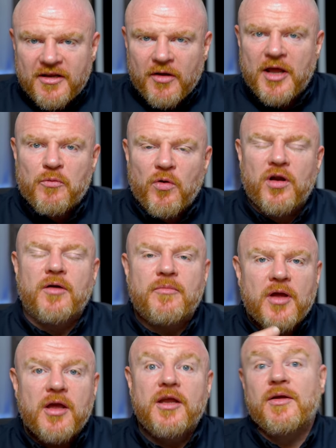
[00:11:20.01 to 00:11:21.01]
You know, they want to
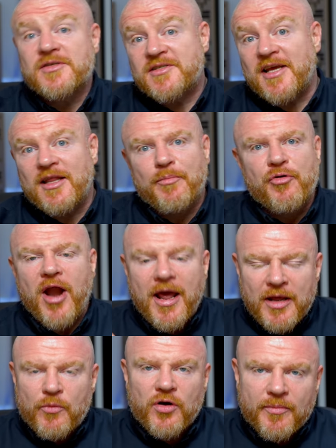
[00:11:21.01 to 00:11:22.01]
you know, as I say, the Pratt,
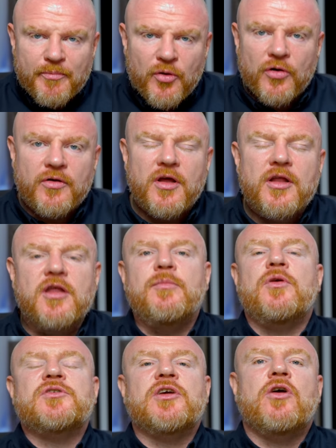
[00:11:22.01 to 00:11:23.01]
they want to put the
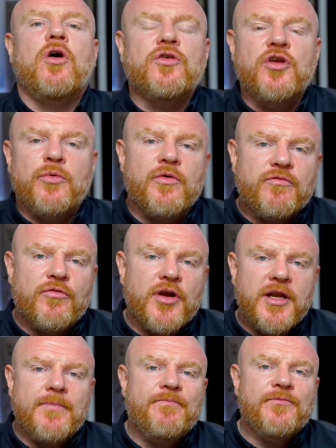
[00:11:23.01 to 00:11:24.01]
music on you with
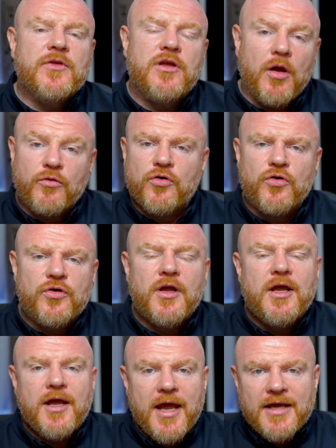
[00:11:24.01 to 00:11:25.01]
really you know, good,
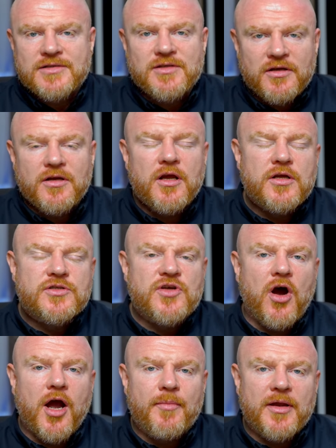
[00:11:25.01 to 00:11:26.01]
excellent
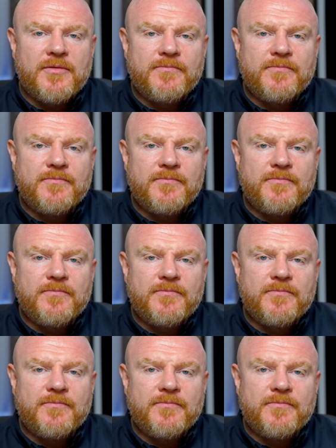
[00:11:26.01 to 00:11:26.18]
timing.